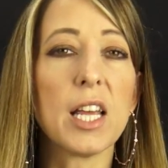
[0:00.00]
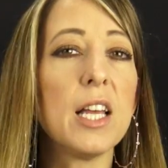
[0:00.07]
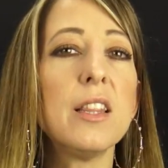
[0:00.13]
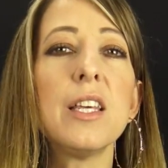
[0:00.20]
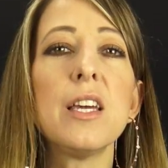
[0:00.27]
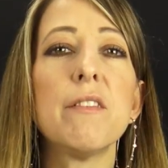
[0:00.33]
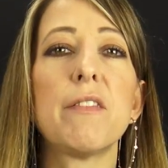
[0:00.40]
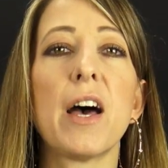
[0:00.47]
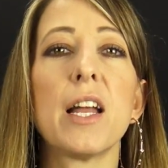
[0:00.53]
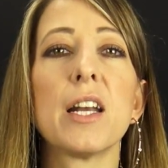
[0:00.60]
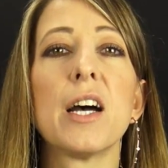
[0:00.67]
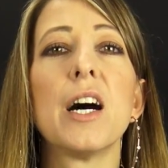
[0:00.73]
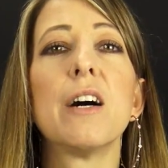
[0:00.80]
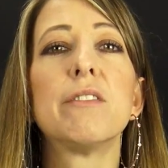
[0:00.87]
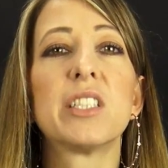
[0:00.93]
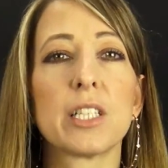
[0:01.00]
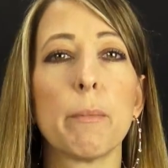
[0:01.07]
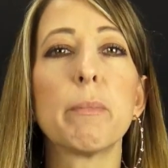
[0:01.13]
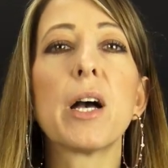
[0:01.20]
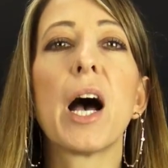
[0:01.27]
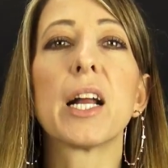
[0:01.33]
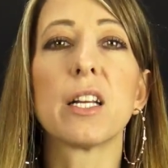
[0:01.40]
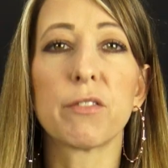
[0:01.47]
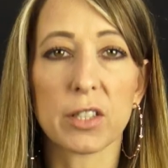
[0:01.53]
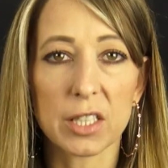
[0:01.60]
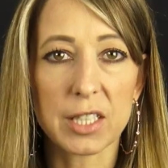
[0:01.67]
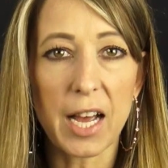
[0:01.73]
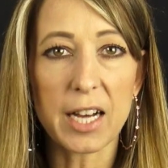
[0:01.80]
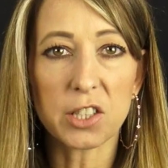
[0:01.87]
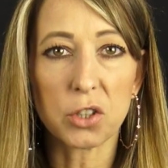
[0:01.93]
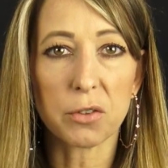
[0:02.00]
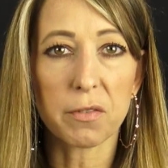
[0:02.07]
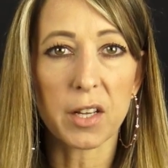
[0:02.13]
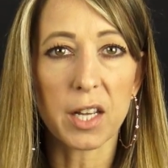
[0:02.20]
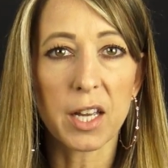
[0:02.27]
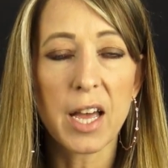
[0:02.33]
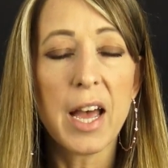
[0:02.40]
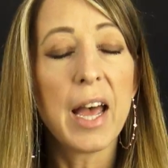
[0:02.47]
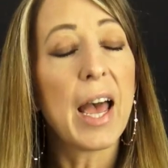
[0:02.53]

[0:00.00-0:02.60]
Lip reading: in the event of some kind of catastrophe,